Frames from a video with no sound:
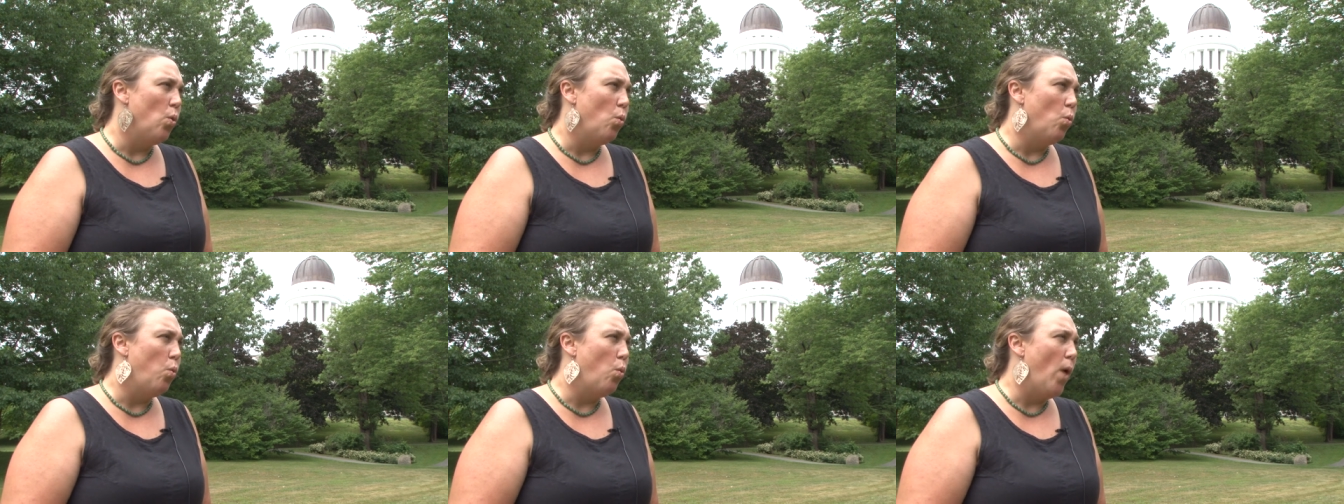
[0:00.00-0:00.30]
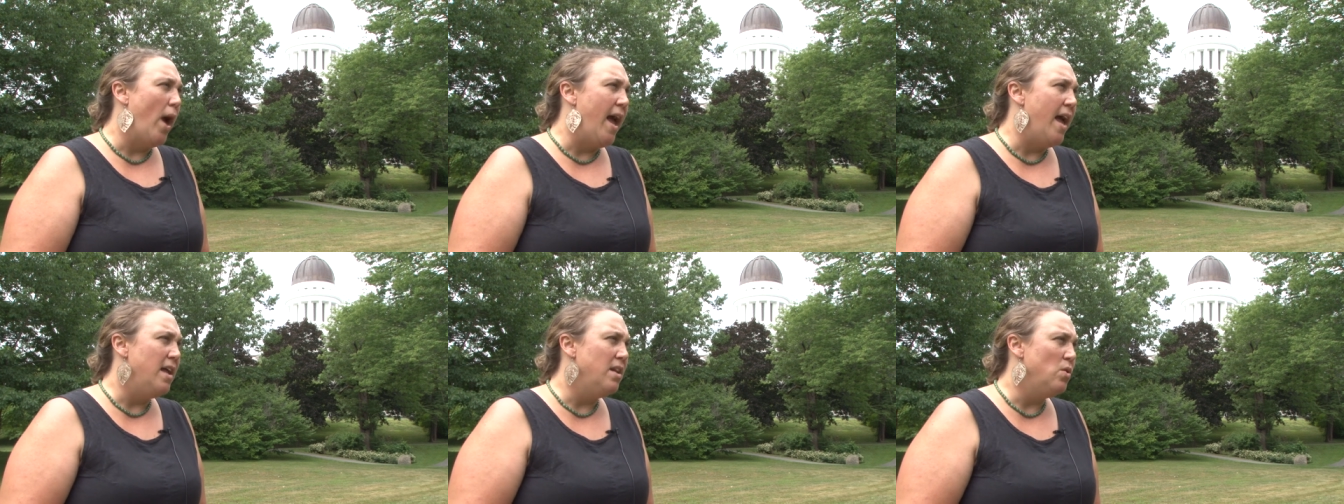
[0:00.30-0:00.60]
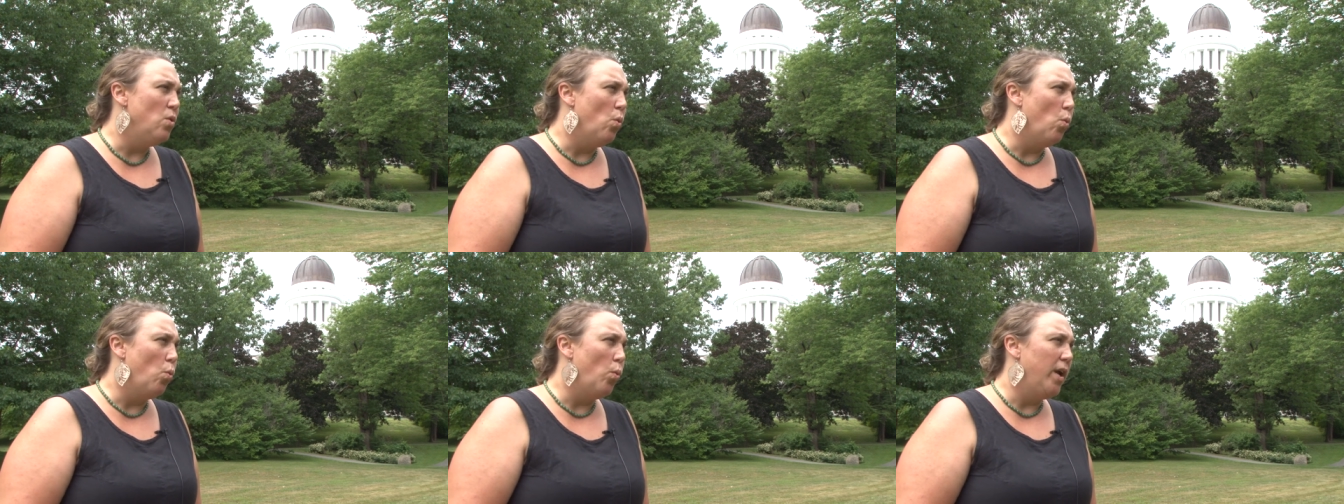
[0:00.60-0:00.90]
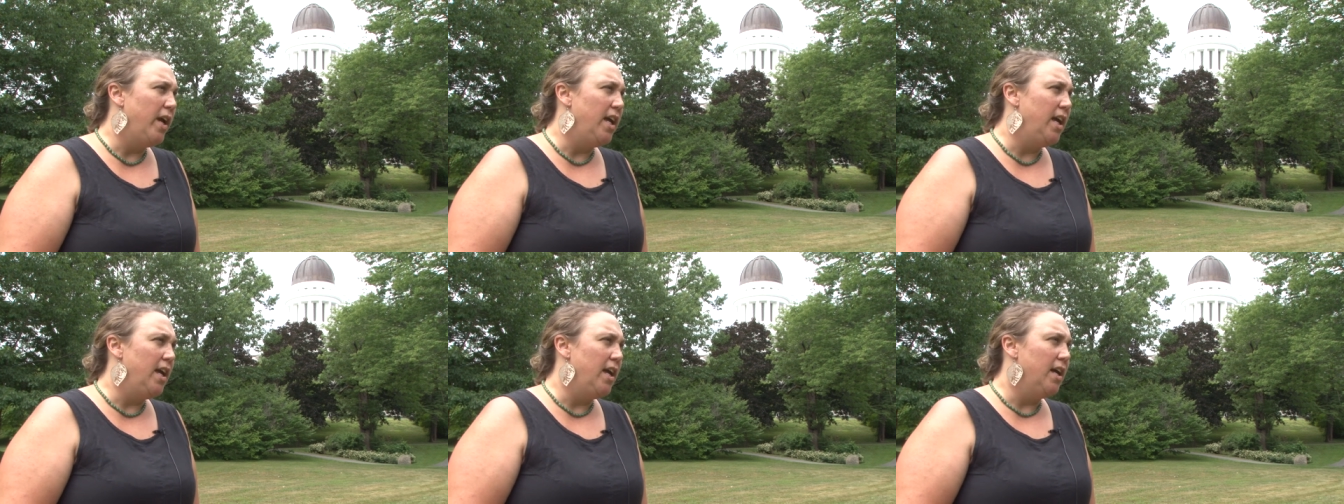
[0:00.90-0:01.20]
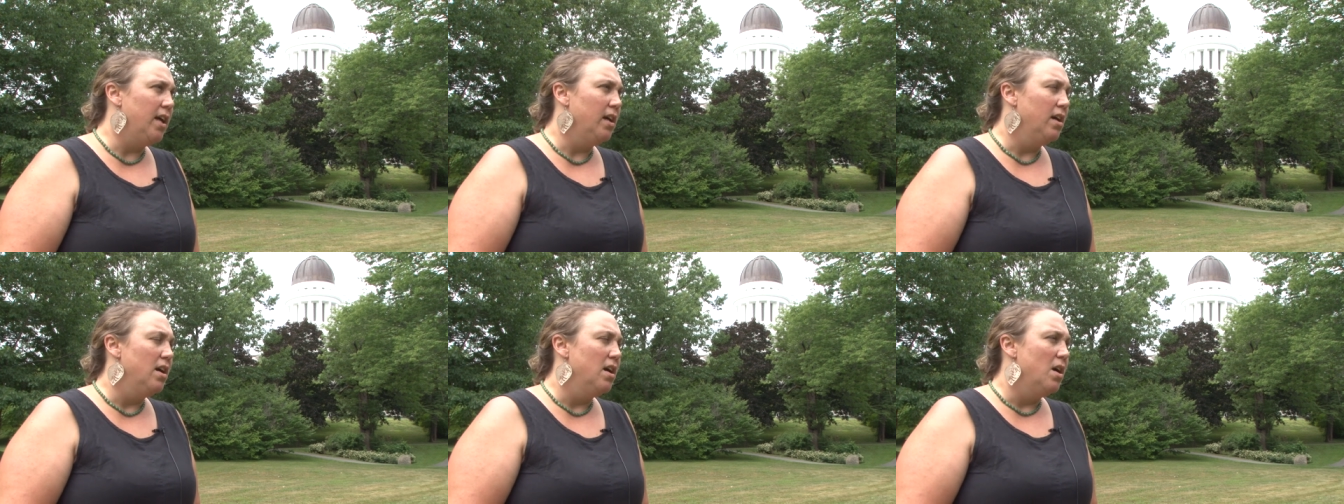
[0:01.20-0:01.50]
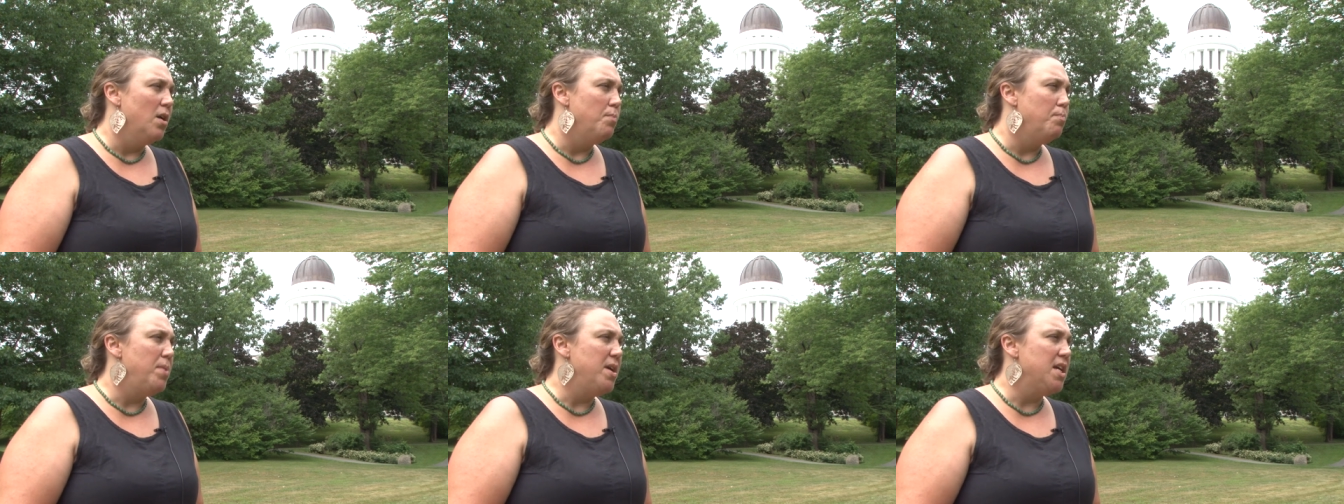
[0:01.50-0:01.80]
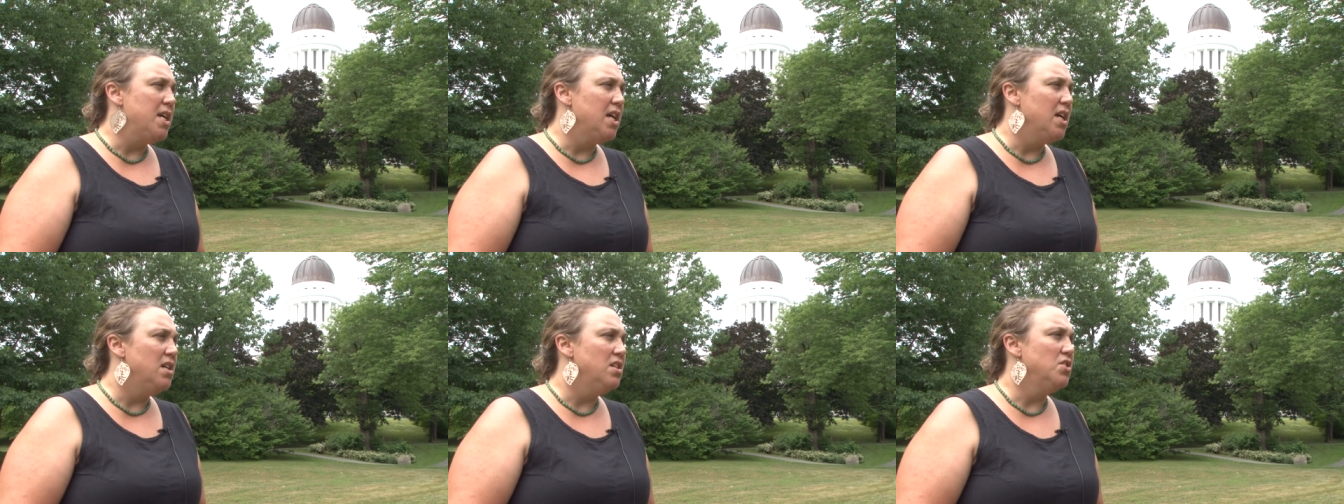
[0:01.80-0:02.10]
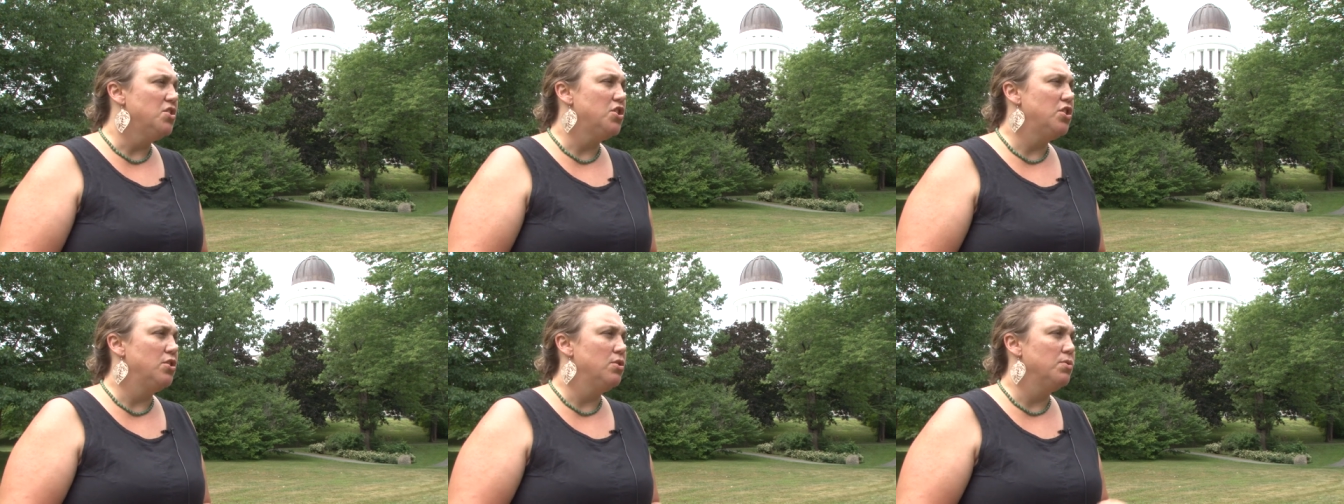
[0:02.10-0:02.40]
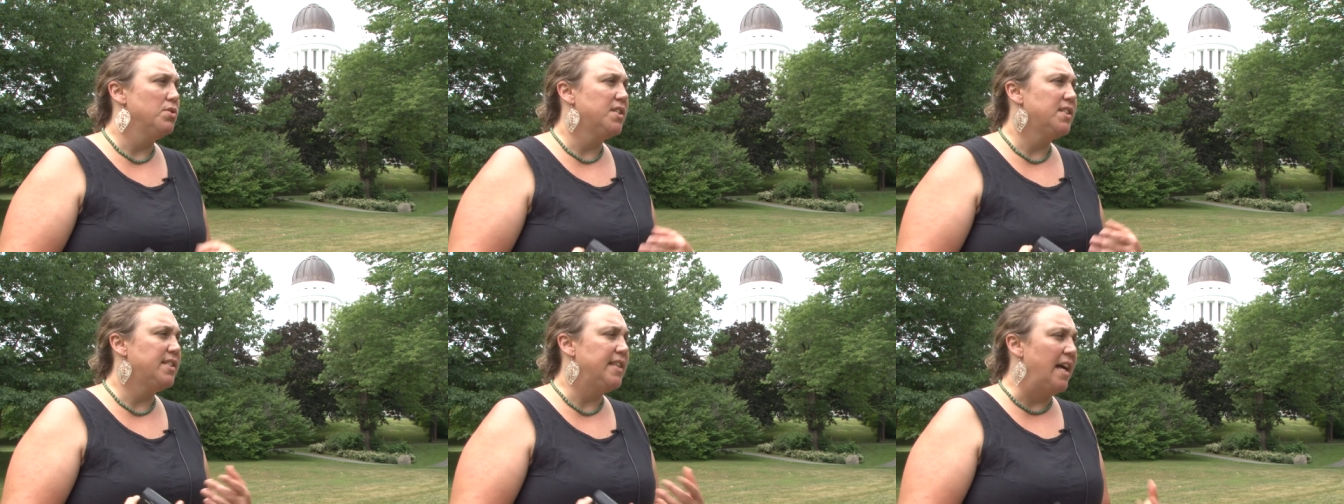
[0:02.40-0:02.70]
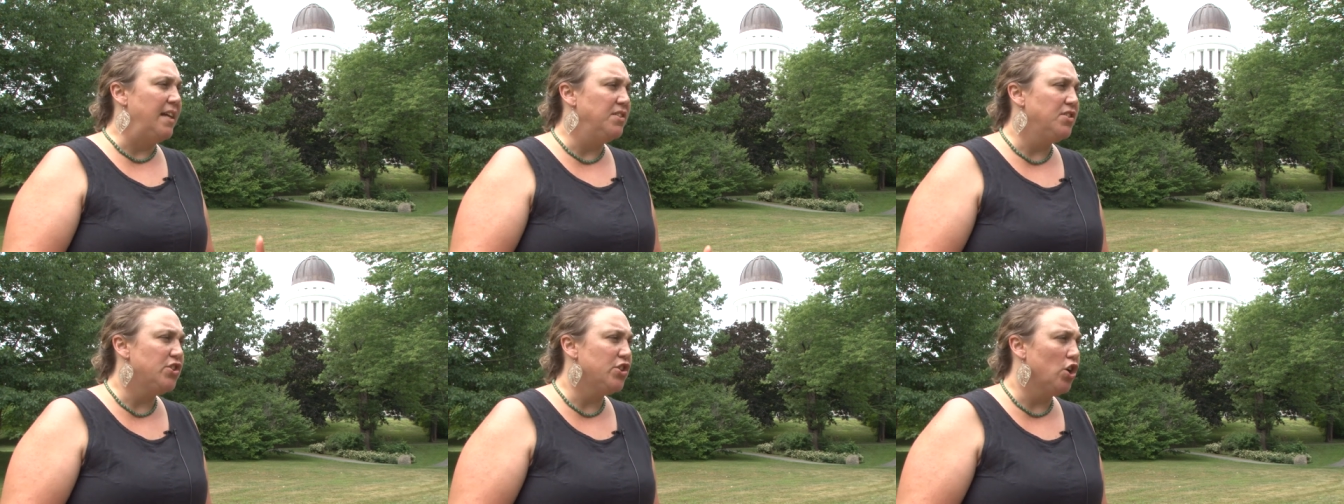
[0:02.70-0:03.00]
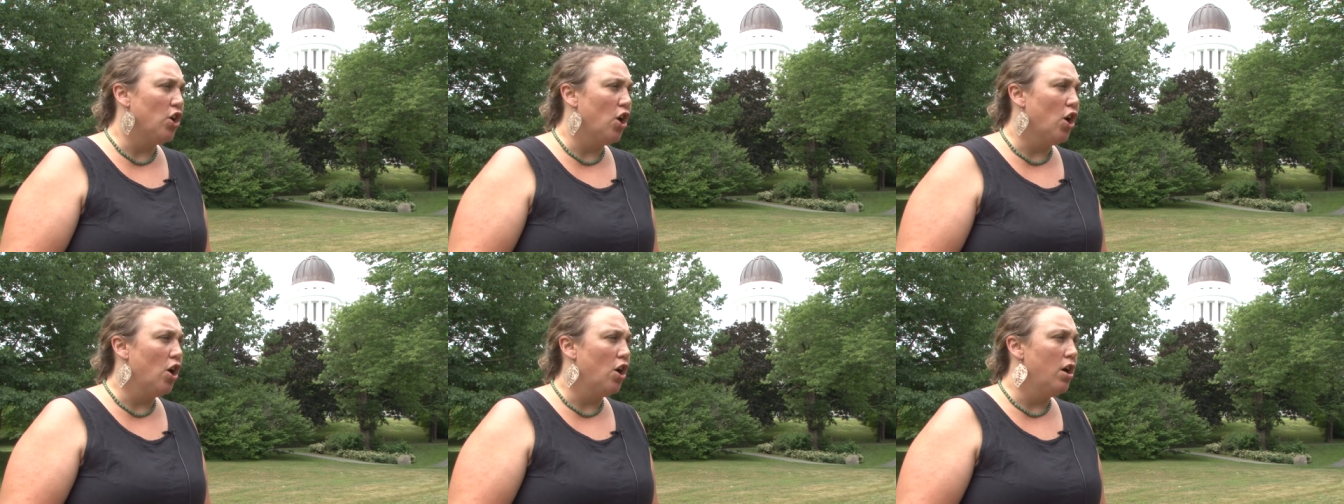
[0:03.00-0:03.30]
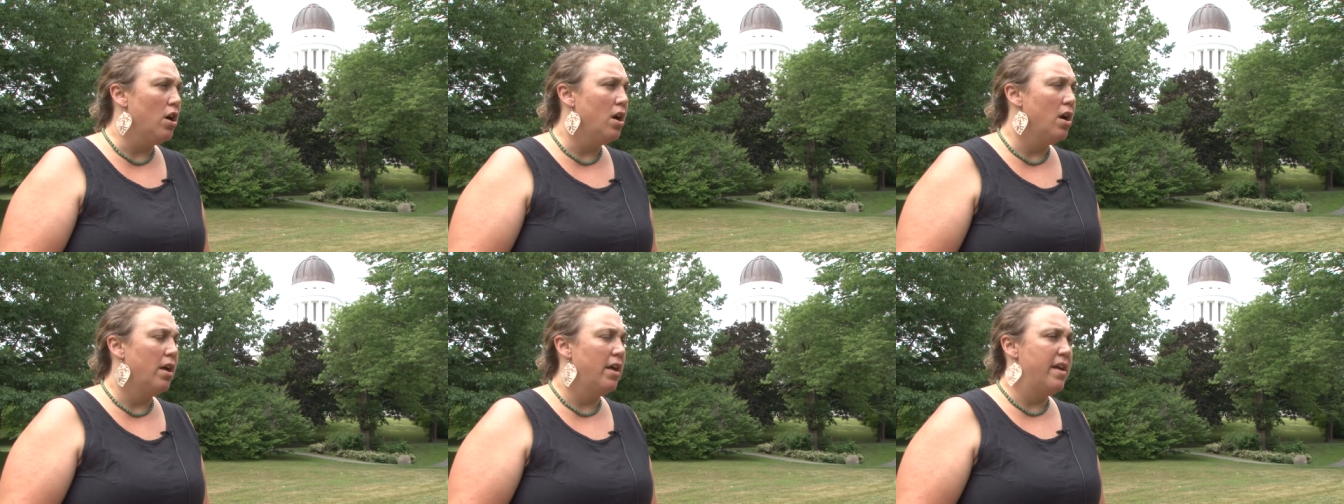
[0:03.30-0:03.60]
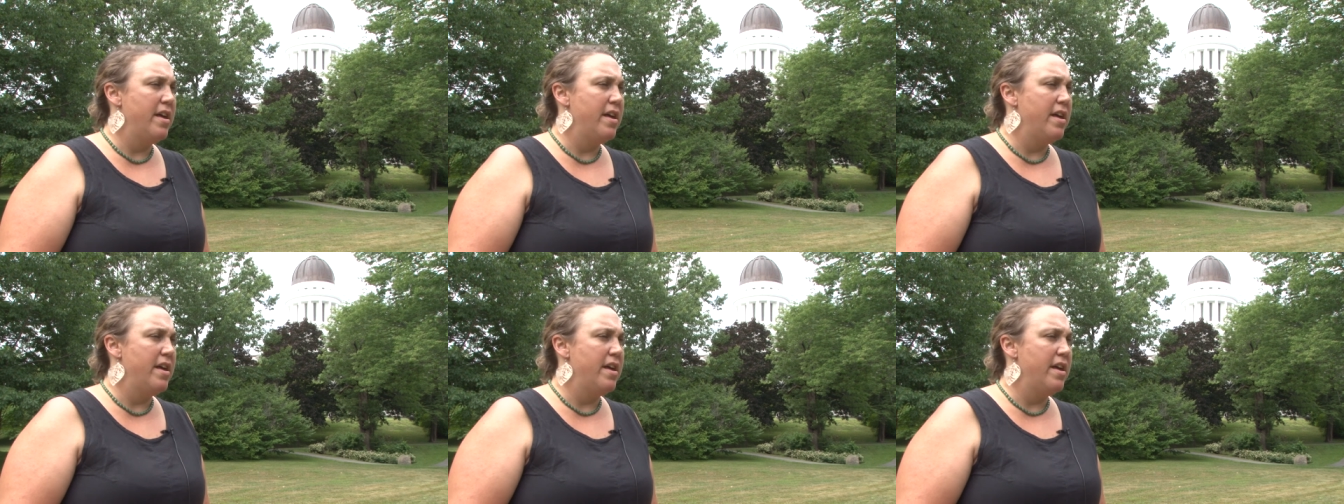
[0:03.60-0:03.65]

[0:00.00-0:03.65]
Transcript: when we begin to censor